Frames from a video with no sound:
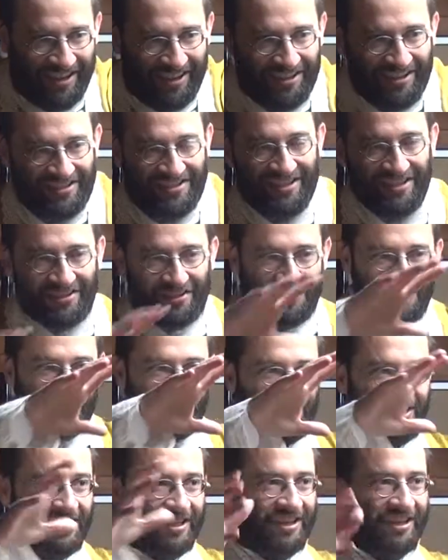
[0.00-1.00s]
He's like
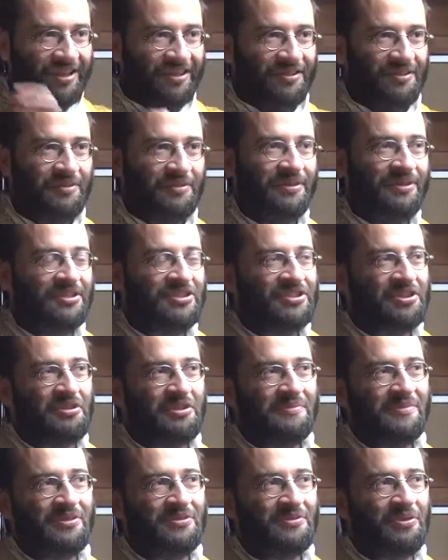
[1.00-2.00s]
when they saw
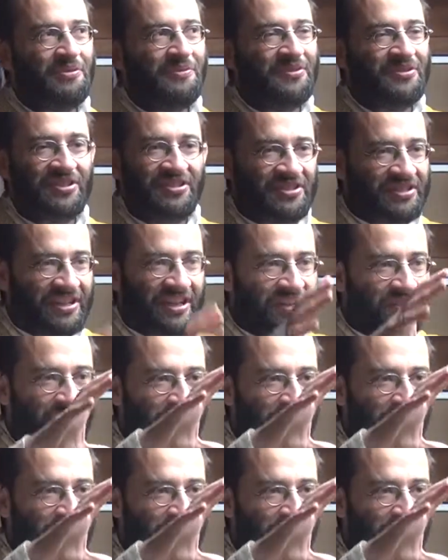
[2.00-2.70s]
him in Rome, they said